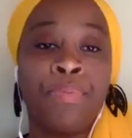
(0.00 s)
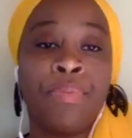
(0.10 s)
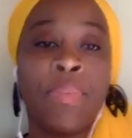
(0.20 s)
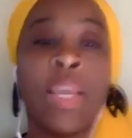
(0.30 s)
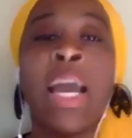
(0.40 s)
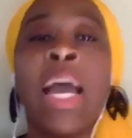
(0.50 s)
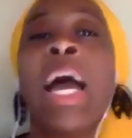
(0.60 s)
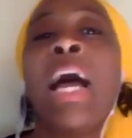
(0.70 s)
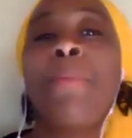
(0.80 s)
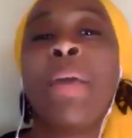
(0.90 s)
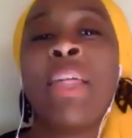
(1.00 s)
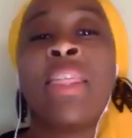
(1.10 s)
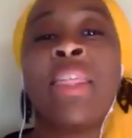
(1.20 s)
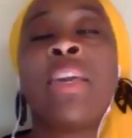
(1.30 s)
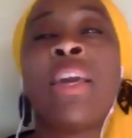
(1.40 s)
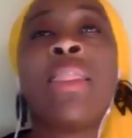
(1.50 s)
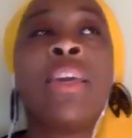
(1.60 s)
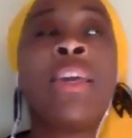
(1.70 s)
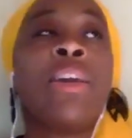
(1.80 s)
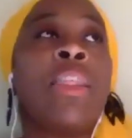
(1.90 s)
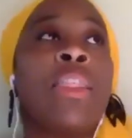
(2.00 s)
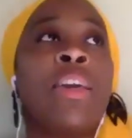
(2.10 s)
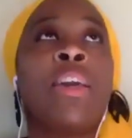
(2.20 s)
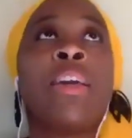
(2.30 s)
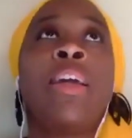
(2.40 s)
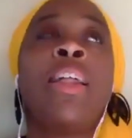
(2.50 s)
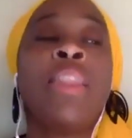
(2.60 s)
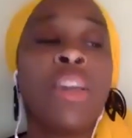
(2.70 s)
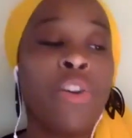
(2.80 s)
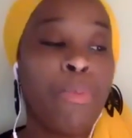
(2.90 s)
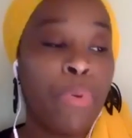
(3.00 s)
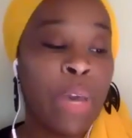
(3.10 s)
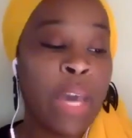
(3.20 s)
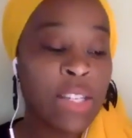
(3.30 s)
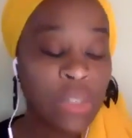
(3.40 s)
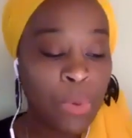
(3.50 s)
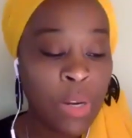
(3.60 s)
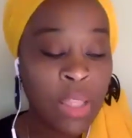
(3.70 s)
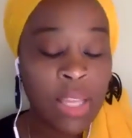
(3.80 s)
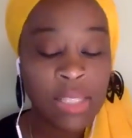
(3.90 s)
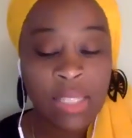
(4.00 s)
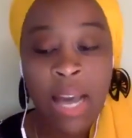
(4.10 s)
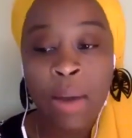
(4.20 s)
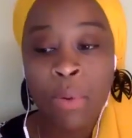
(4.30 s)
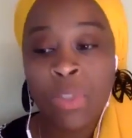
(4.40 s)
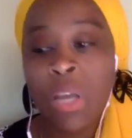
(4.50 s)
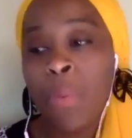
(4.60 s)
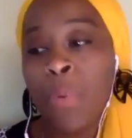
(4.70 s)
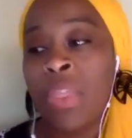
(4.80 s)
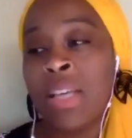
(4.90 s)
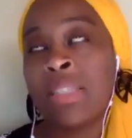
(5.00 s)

Yeah, I mean, I think your point, actually, one of the things that so a couple of things